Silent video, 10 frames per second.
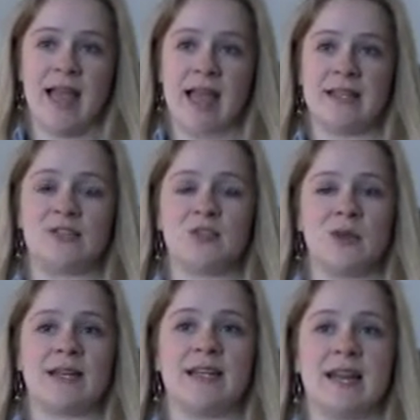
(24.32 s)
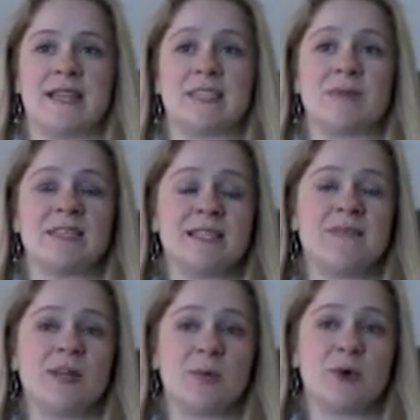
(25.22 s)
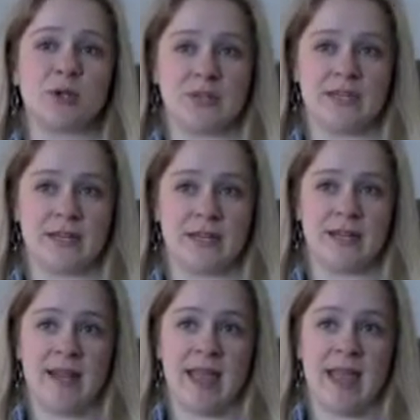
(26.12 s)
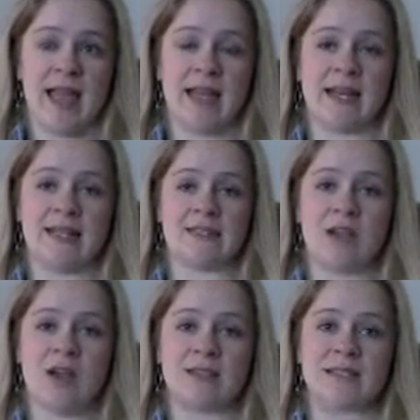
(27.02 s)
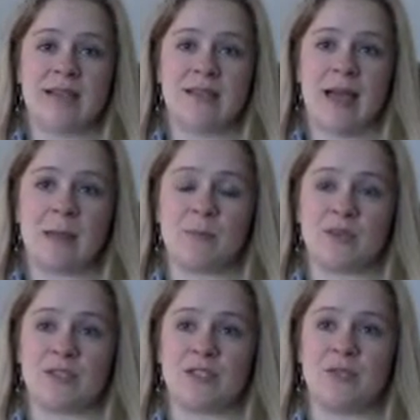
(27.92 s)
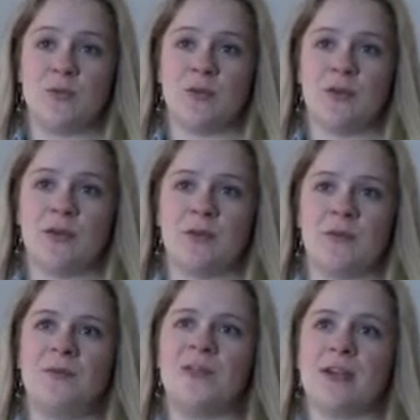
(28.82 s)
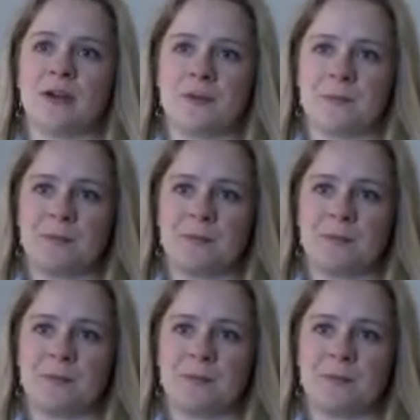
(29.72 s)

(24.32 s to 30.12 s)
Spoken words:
and it's directed at a specific person, and it's causing that person to feel fear.